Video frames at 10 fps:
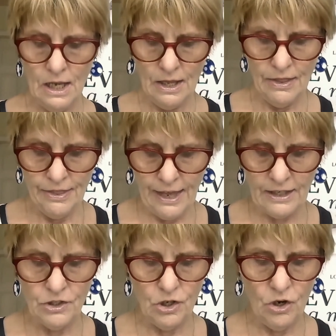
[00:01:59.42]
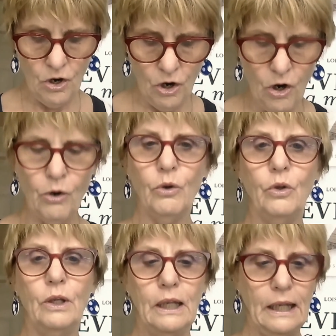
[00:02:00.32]
that oral
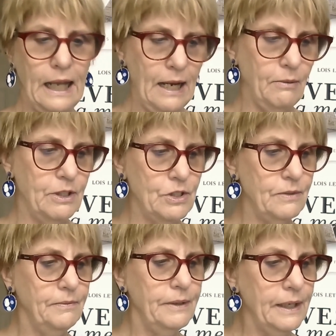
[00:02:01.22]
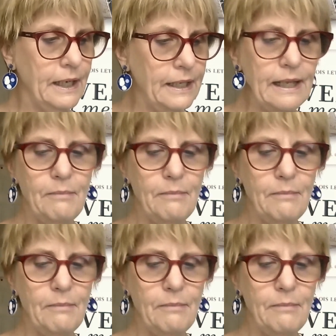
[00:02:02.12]
language. And that